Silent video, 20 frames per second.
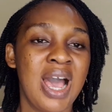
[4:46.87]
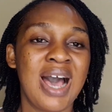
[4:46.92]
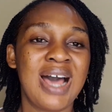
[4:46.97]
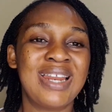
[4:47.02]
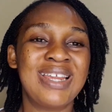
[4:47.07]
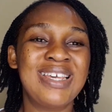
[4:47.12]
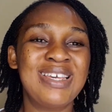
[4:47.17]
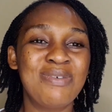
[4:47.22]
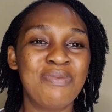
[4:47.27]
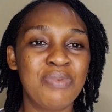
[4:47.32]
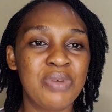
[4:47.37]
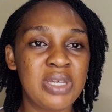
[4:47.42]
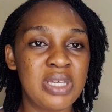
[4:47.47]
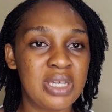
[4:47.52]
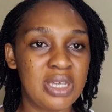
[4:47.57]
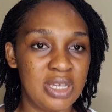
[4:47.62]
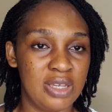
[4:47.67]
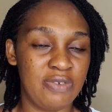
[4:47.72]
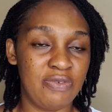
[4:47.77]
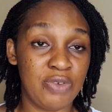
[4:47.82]
and he
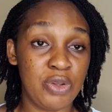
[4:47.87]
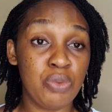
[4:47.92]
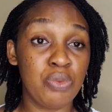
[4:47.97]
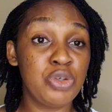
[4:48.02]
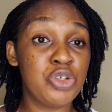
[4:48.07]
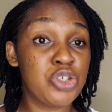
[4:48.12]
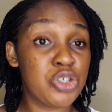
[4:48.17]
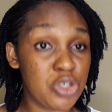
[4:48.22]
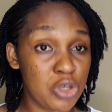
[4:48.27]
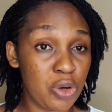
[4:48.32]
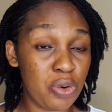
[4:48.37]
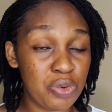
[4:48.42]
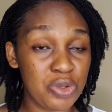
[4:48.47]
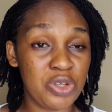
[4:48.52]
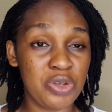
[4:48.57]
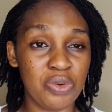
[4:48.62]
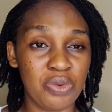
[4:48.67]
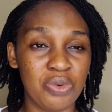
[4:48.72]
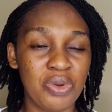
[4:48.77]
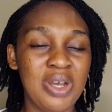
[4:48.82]
will show
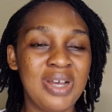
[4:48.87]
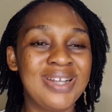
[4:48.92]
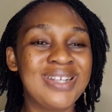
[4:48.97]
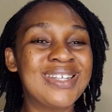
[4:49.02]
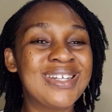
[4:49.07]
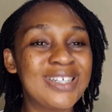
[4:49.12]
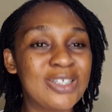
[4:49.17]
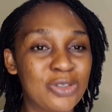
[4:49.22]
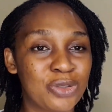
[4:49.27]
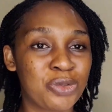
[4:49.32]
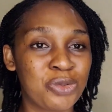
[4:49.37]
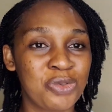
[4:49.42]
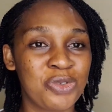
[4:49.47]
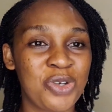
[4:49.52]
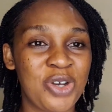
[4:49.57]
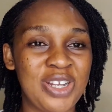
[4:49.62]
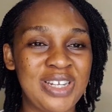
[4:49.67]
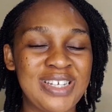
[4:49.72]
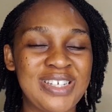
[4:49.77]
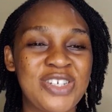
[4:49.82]
you the true
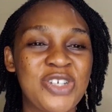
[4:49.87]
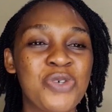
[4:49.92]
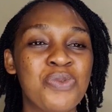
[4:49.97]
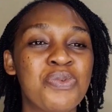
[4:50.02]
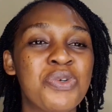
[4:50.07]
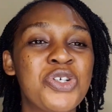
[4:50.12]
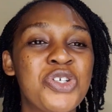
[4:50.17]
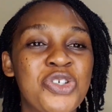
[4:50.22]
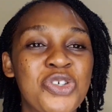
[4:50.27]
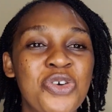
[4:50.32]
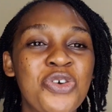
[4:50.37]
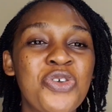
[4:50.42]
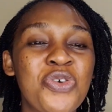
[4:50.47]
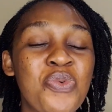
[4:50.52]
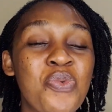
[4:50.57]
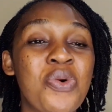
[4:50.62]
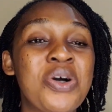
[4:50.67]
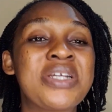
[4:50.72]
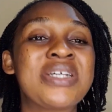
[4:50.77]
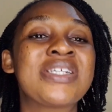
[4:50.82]
knowledge. He will show you
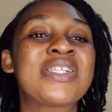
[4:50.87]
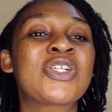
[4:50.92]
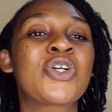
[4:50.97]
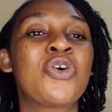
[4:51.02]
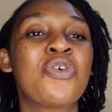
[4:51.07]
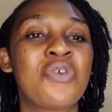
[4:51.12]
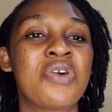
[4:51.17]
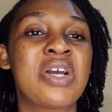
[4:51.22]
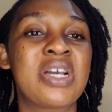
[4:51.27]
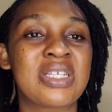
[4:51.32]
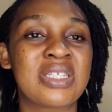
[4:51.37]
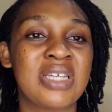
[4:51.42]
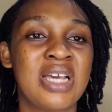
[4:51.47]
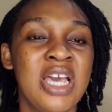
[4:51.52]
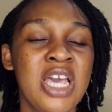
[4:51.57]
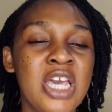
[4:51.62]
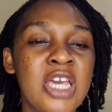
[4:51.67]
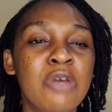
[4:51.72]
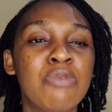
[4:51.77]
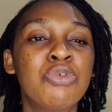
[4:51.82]
what is correct,
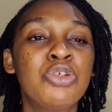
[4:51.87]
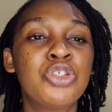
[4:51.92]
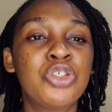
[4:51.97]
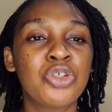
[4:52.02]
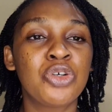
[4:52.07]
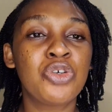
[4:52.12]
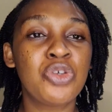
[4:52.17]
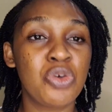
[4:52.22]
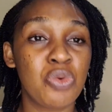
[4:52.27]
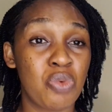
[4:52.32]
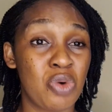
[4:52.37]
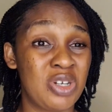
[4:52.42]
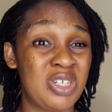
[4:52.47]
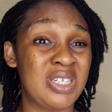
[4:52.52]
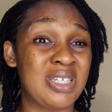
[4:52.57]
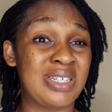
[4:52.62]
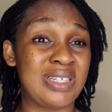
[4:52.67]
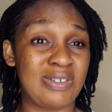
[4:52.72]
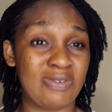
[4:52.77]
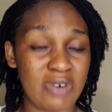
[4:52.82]
he will show you what
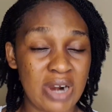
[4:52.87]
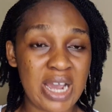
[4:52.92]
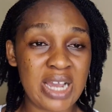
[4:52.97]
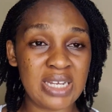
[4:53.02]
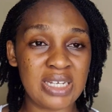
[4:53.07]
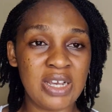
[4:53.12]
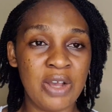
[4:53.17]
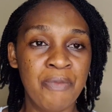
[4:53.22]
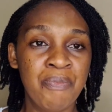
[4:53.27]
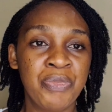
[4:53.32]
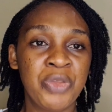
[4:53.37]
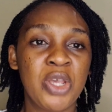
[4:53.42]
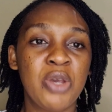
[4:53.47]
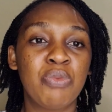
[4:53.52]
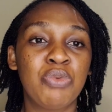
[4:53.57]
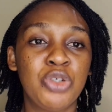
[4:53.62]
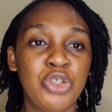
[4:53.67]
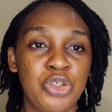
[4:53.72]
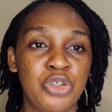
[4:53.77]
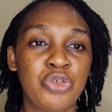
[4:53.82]
is right, he
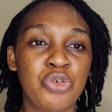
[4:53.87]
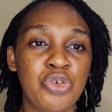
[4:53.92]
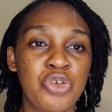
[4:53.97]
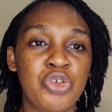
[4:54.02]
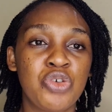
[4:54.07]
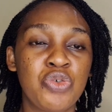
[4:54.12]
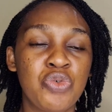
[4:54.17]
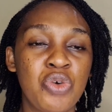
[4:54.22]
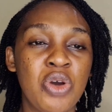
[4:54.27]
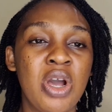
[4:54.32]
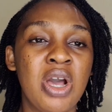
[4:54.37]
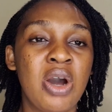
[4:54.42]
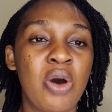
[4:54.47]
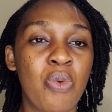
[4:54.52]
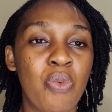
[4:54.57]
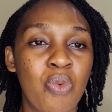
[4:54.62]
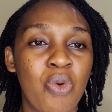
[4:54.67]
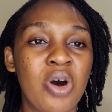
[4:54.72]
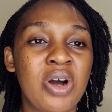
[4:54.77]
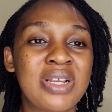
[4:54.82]
will show you
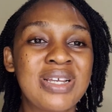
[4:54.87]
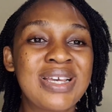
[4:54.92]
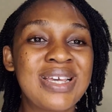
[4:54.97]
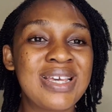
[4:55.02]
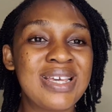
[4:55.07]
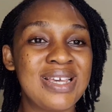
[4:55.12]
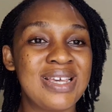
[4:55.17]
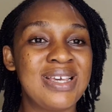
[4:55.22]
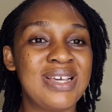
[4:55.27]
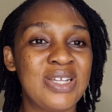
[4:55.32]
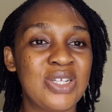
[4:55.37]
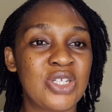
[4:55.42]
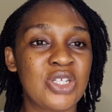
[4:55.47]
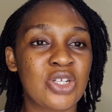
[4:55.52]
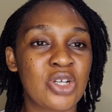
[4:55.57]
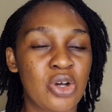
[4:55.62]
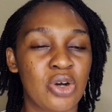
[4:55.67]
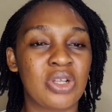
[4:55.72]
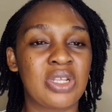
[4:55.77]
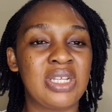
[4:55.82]
what is
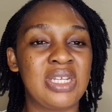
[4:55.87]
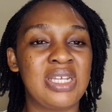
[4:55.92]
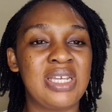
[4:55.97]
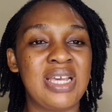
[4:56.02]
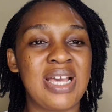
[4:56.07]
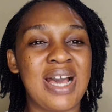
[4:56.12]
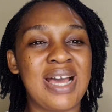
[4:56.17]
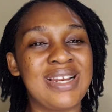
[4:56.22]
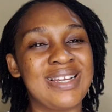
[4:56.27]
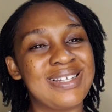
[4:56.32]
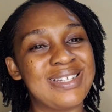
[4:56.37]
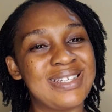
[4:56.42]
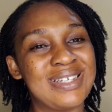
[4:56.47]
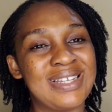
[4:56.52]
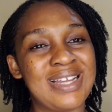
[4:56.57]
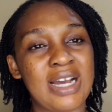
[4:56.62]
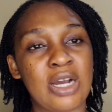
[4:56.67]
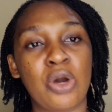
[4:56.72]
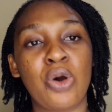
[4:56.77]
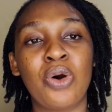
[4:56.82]
godly and is in
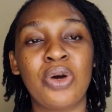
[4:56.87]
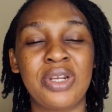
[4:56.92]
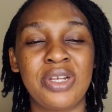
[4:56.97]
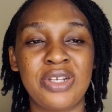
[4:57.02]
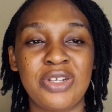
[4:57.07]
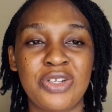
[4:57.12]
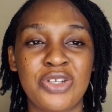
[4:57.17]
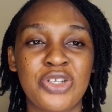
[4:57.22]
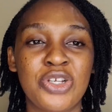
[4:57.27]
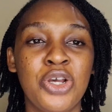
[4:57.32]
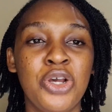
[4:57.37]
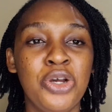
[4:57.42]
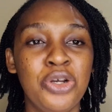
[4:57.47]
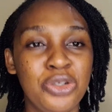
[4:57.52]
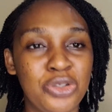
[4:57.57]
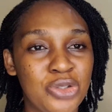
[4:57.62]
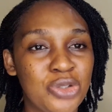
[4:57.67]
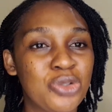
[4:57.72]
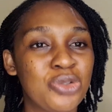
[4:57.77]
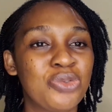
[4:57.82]
accordance
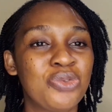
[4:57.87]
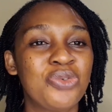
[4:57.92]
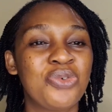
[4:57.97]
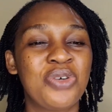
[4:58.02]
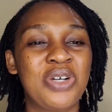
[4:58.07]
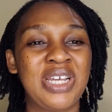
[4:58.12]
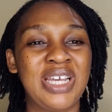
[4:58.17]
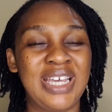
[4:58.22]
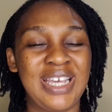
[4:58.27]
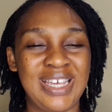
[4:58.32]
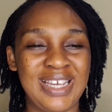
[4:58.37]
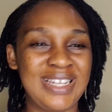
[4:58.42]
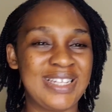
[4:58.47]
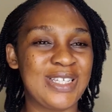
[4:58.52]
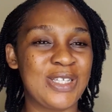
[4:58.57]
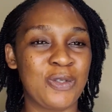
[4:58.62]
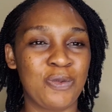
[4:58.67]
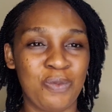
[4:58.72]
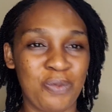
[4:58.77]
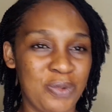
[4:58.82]
to
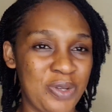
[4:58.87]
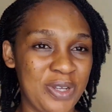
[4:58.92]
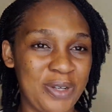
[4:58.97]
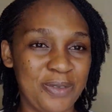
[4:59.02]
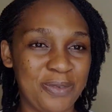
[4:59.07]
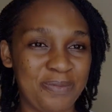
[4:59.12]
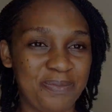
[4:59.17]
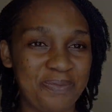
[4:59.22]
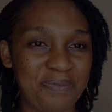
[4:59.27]
his will.